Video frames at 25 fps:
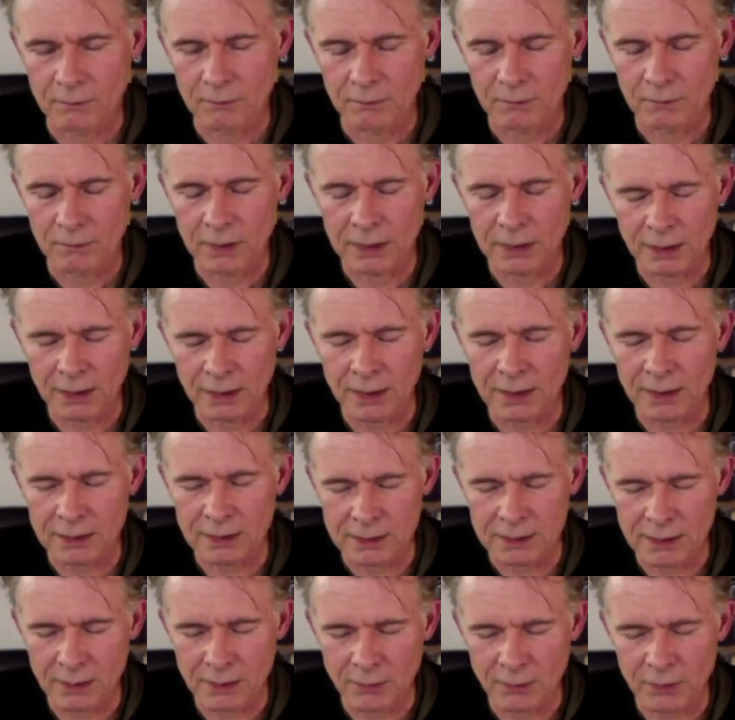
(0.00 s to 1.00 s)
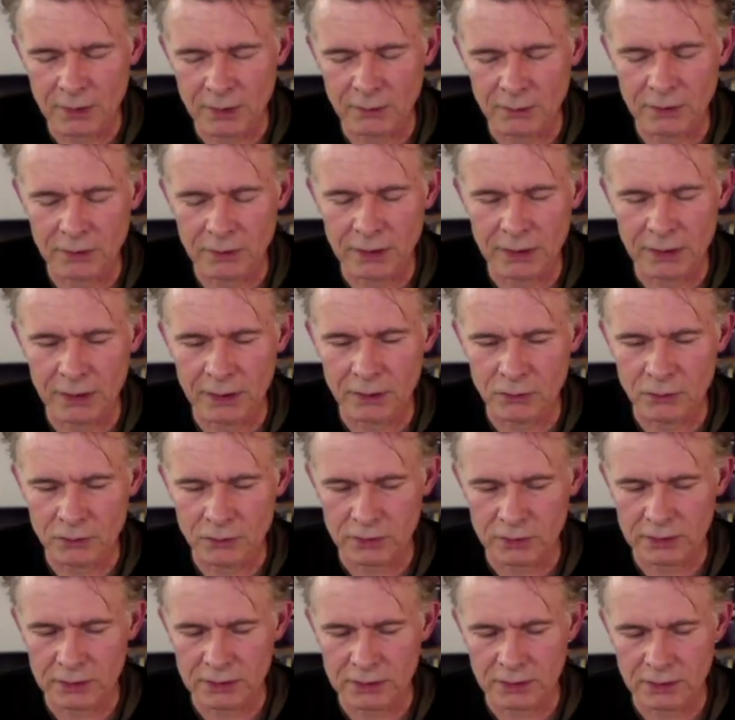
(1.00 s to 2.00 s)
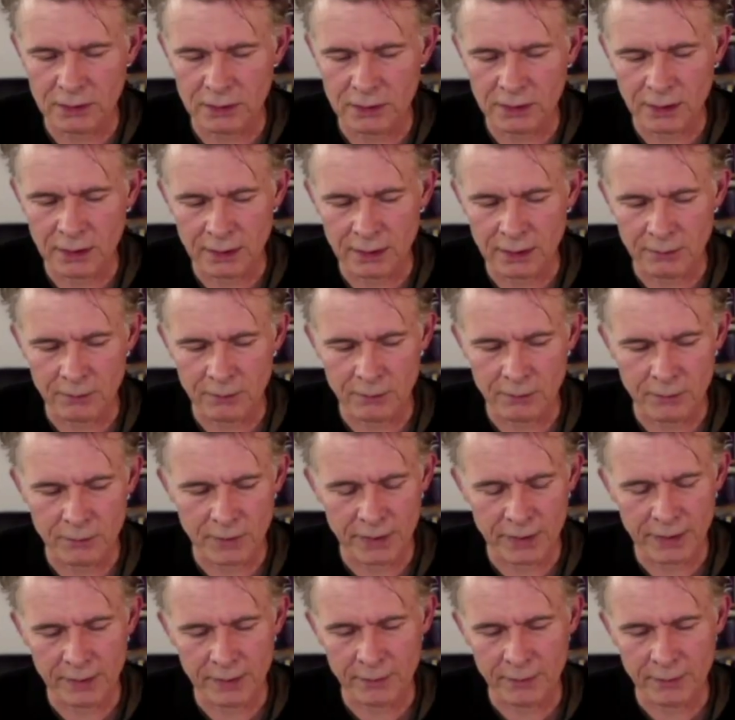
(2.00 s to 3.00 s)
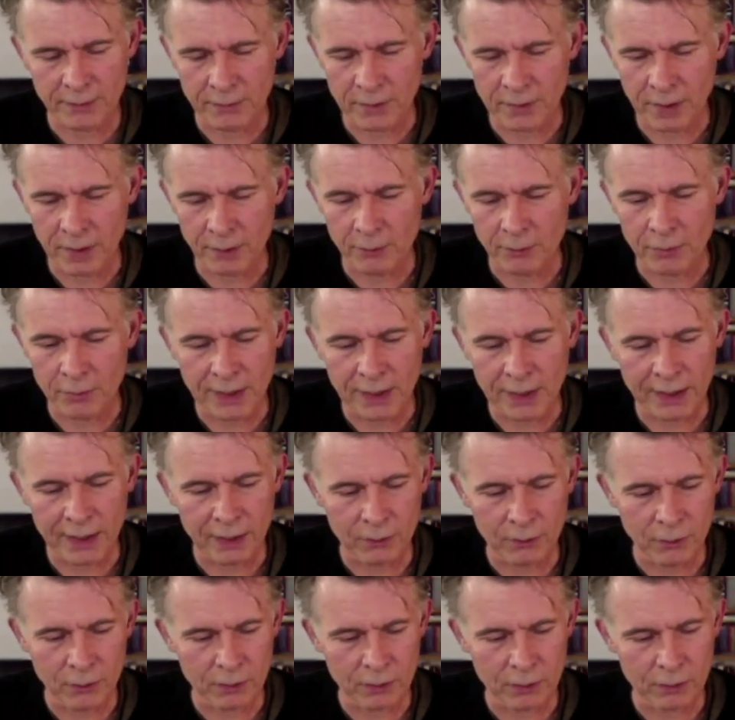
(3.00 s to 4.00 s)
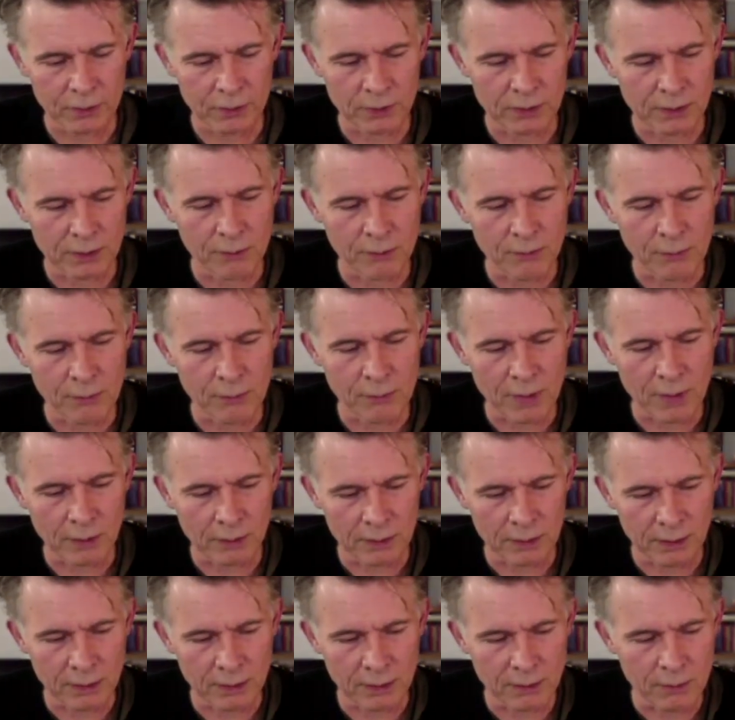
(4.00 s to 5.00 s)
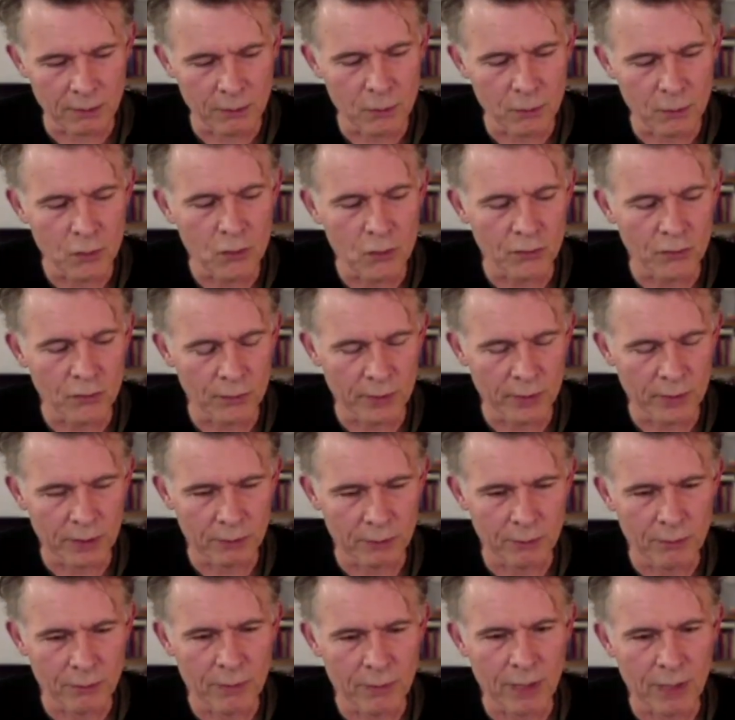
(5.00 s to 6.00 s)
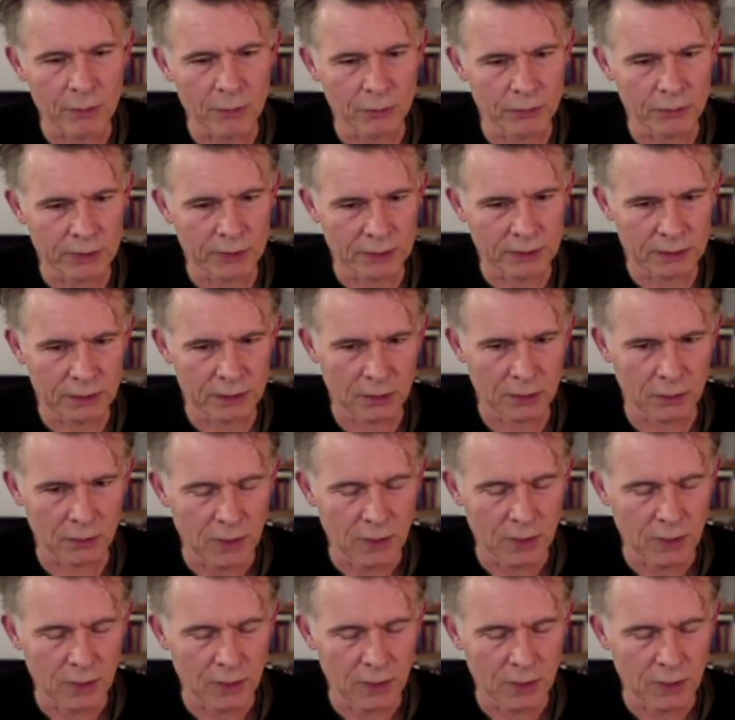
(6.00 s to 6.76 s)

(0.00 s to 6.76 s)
And that's something very interesting. I'm playing with the movement memory. So